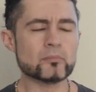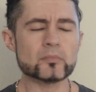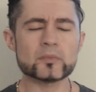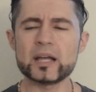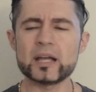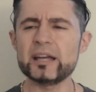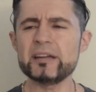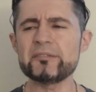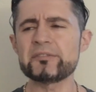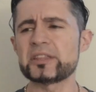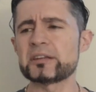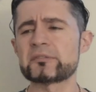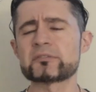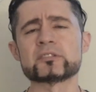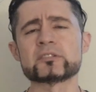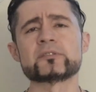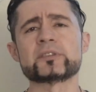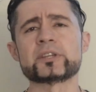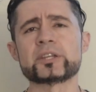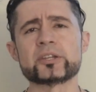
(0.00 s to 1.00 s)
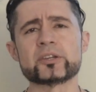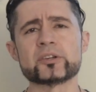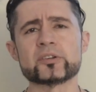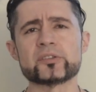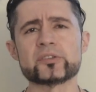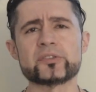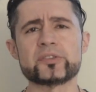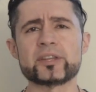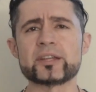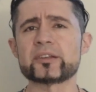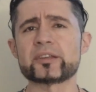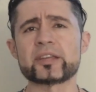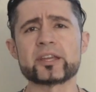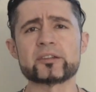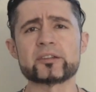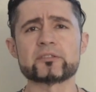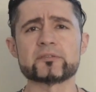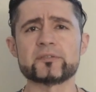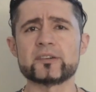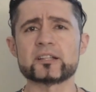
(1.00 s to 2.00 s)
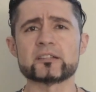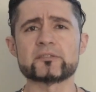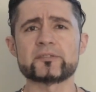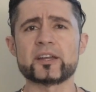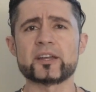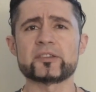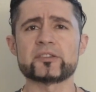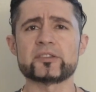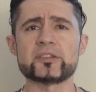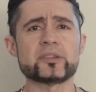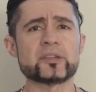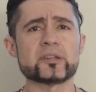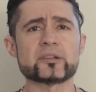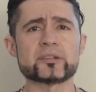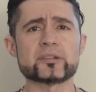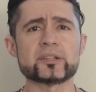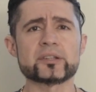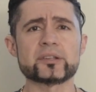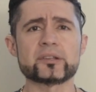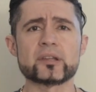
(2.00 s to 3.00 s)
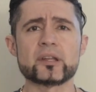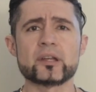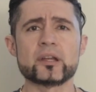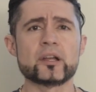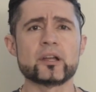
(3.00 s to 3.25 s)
I have several videos dedicated to Final Fantasy series.